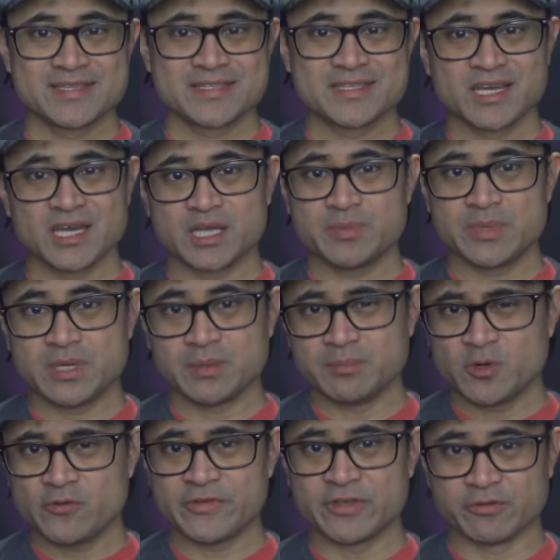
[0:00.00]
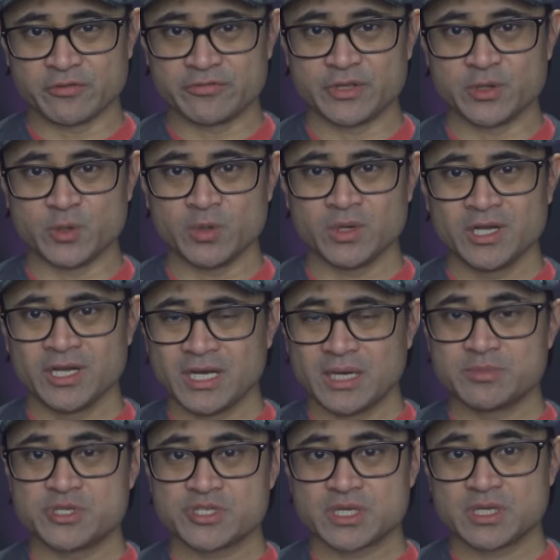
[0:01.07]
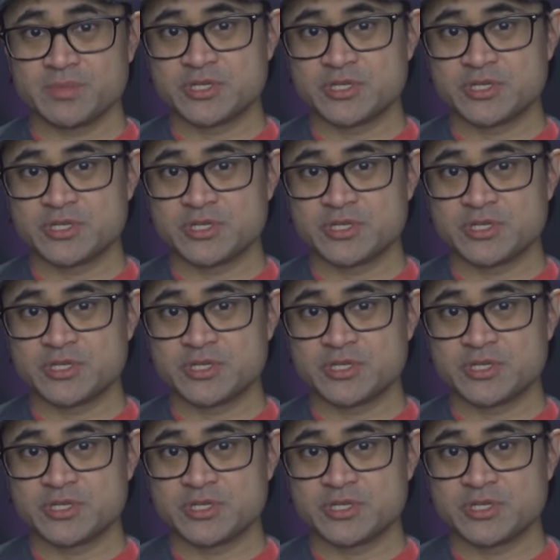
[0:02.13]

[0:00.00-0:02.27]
isn't going to be a movie review, I'm just going to